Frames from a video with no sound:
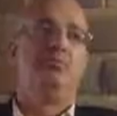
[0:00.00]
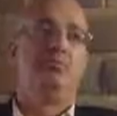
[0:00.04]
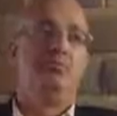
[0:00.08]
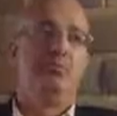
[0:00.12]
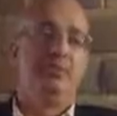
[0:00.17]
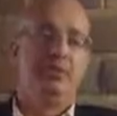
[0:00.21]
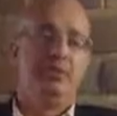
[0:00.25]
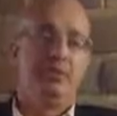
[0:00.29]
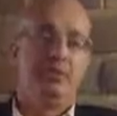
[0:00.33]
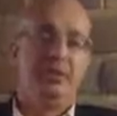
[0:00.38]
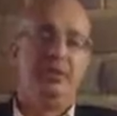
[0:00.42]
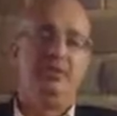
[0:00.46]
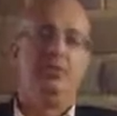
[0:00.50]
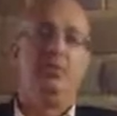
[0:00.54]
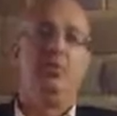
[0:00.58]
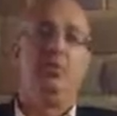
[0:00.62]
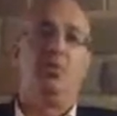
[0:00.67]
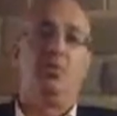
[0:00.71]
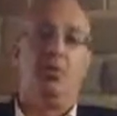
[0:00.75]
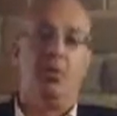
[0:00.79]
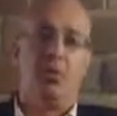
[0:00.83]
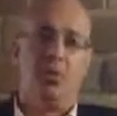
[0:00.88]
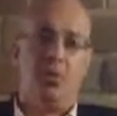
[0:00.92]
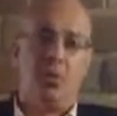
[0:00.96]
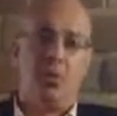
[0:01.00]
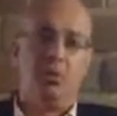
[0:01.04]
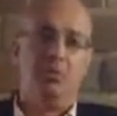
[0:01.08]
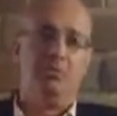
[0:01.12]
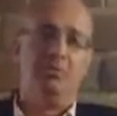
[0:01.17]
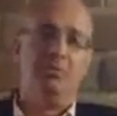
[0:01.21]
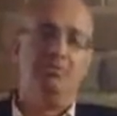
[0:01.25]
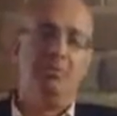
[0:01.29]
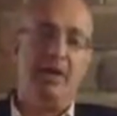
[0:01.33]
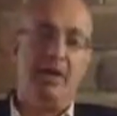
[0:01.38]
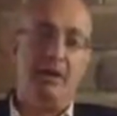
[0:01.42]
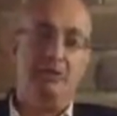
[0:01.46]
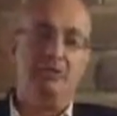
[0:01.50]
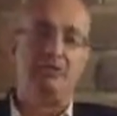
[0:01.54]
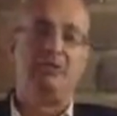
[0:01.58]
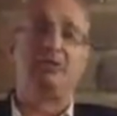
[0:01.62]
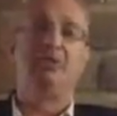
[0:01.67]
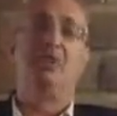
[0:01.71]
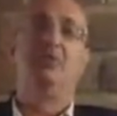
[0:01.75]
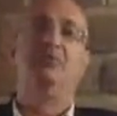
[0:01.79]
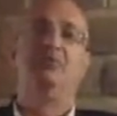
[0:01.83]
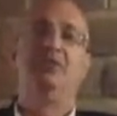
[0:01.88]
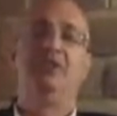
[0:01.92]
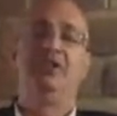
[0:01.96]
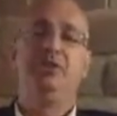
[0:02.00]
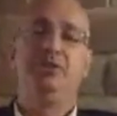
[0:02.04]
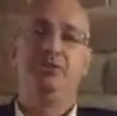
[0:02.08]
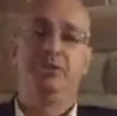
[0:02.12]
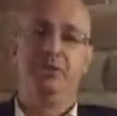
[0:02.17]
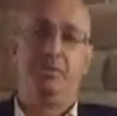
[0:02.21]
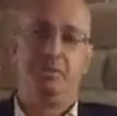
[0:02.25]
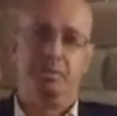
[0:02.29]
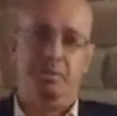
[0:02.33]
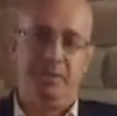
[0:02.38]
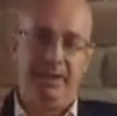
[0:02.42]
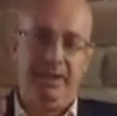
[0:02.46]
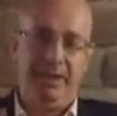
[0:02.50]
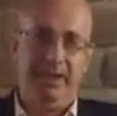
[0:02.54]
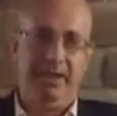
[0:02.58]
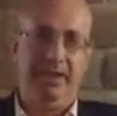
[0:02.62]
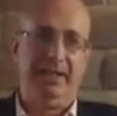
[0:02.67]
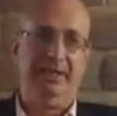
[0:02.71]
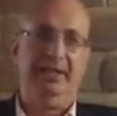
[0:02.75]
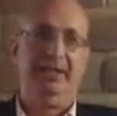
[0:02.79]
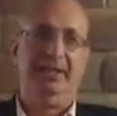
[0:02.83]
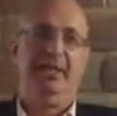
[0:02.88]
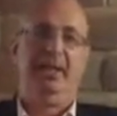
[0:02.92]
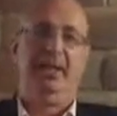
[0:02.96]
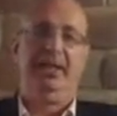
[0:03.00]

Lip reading: between most of the European